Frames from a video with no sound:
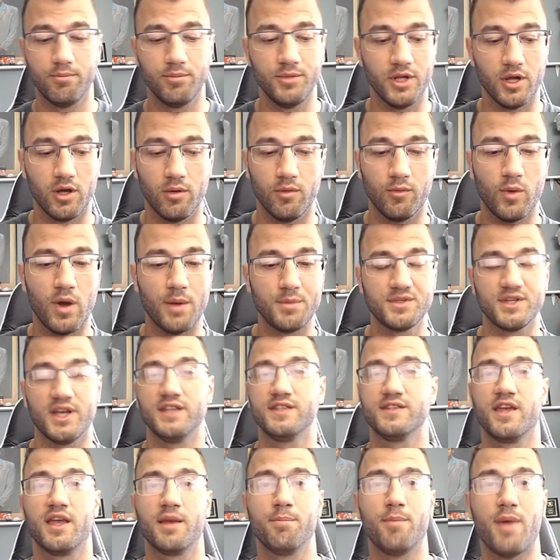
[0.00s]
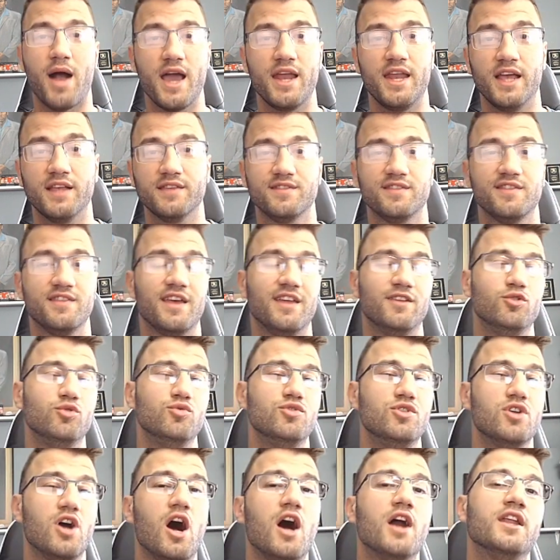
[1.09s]
websites like Binance that do
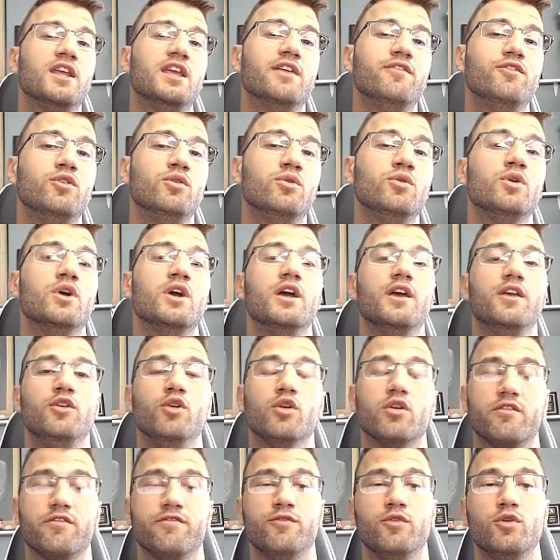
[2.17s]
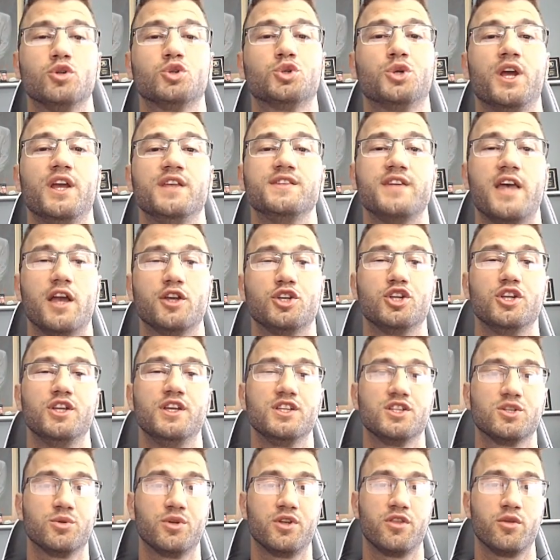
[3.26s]
not give you your full transaction
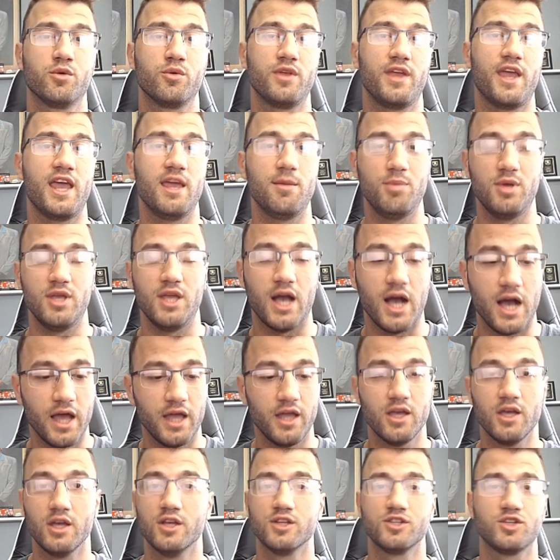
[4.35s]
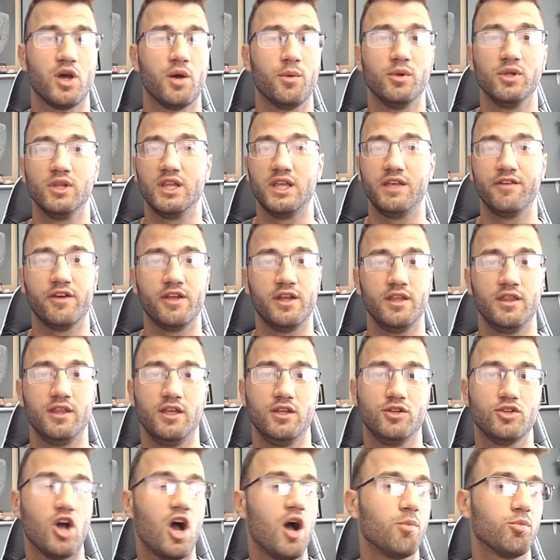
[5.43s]
history through the API. So I will leave it in
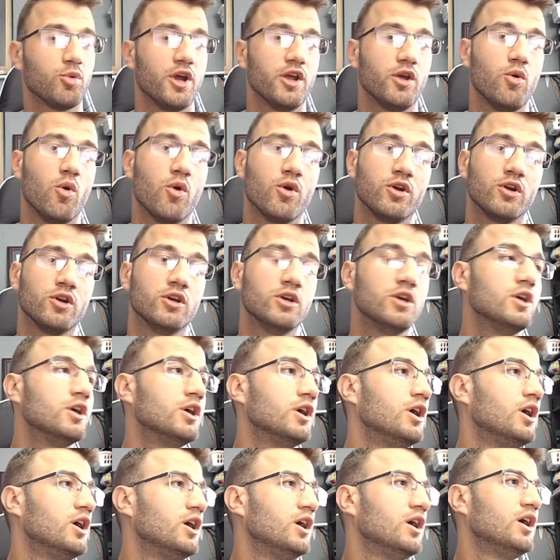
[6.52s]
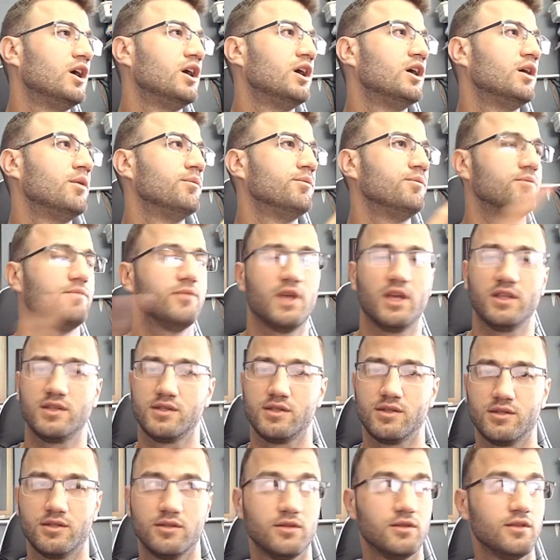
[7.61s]
the top right corner.
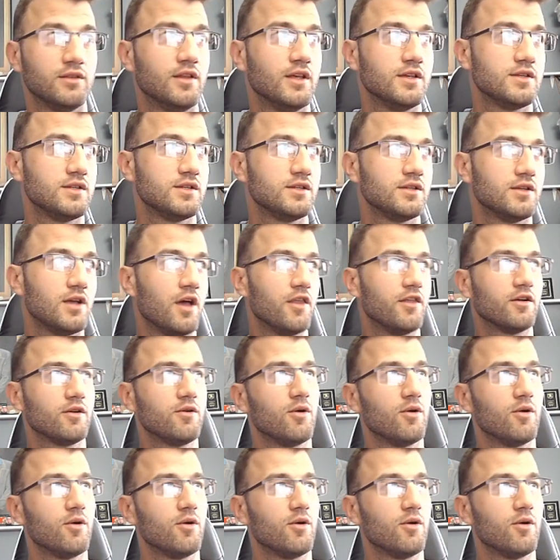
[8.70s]
That's this other